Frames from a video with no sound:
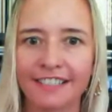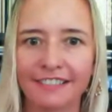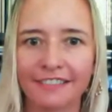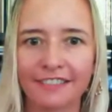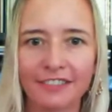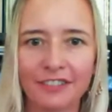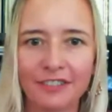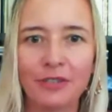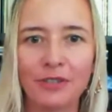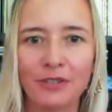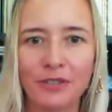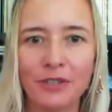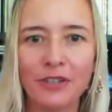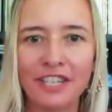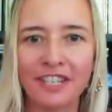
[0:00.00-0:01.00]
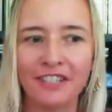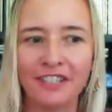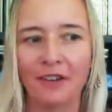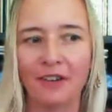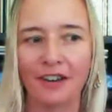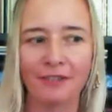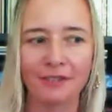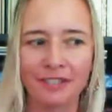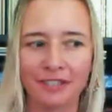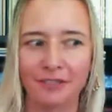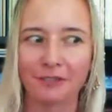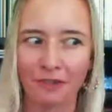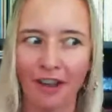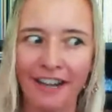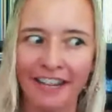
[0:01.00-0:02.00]
two years ago. I was
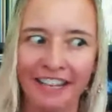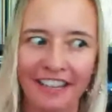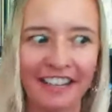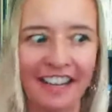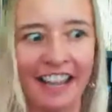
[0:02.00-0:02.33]
still writing it,